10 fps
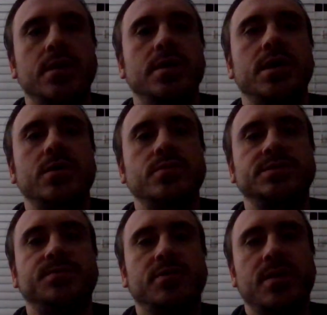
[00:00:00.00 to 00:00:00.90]
he
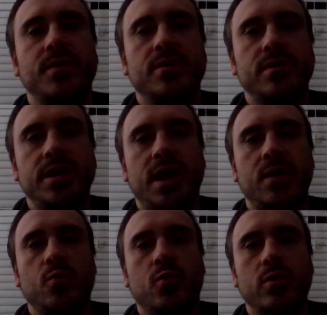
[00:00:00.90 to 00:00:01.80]
was primarily a
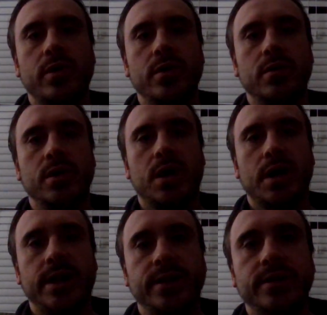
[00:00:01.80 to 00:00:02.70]
warrior
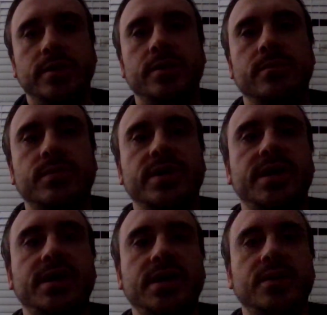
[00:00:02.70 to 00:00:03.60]
god, but
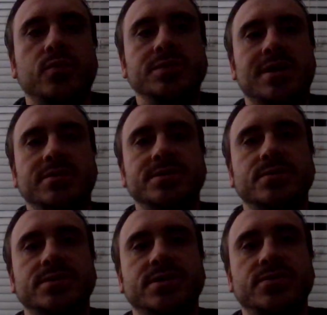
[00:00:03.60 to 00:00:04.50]
he was also
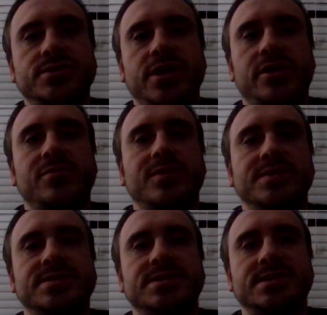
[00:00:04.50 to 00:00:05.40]
associated with
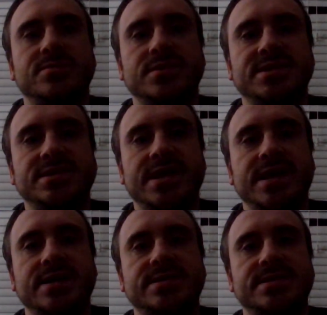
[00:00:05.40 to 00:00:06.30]

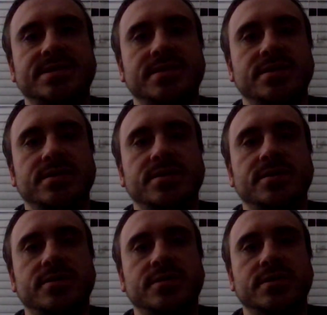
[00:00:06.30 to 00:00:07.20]
snakes,
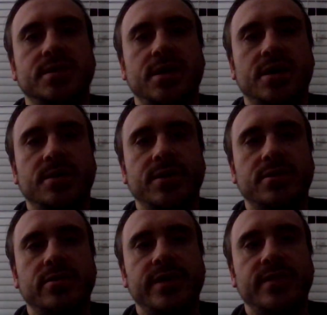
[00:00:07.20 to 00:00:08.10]

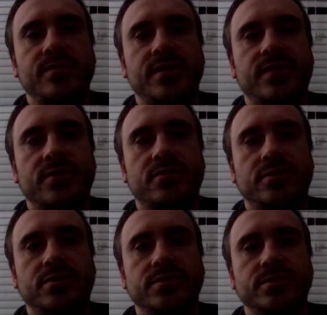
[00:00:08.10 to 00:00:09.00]
including the
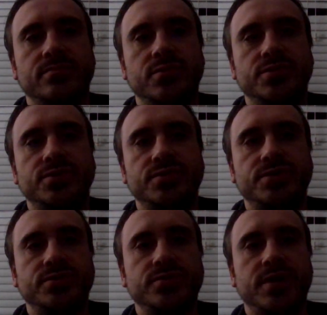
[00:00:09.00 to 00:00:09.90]
mythical
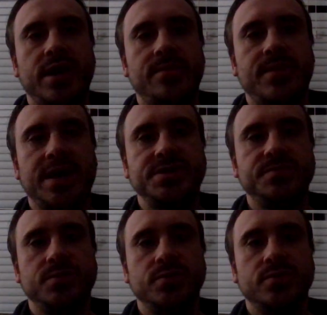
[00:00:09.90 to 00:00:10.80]
Mushushu and
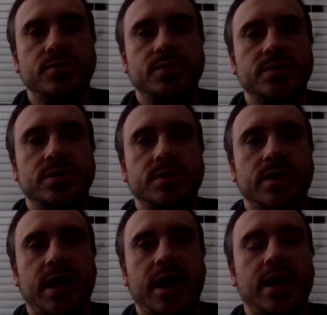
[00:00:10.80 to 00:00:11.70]
Bashmu,
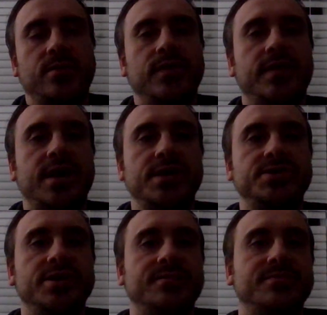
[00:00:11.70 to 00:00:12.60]
and with
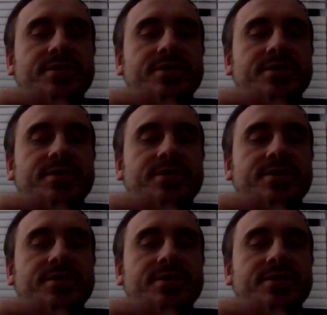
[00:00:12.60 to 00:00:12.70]
kingship.